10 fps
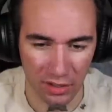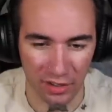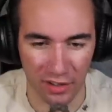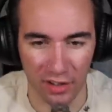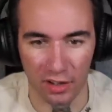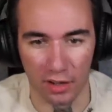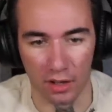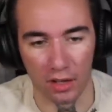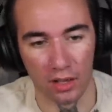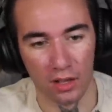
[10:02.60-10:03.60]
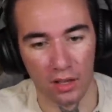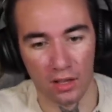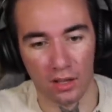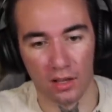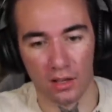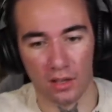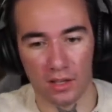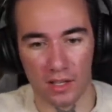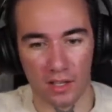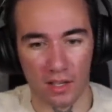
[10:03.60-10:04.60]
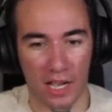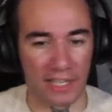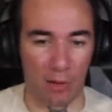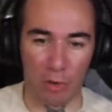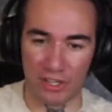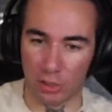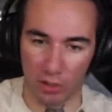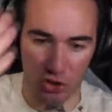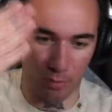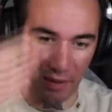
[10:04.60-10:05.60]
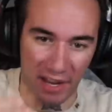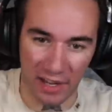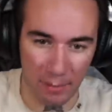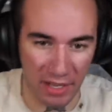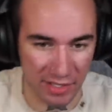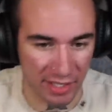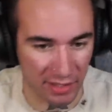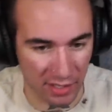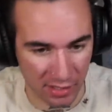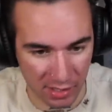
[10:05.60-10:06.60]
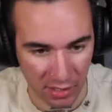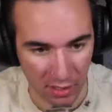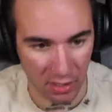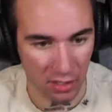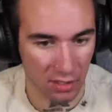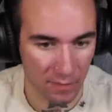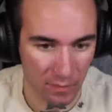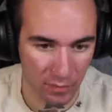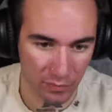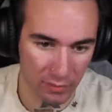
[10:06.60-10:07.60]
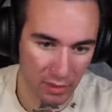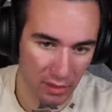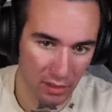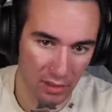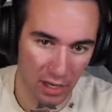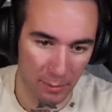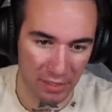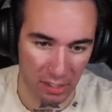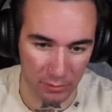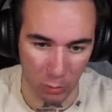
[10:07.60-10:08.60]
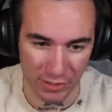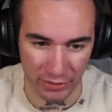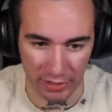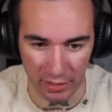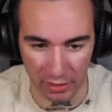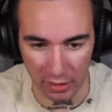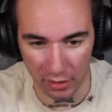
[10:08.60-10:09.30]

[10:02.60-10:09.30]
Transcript: Oh. Ah. I can't wait to go to Japan. I better see this. I'll become the Wizard King.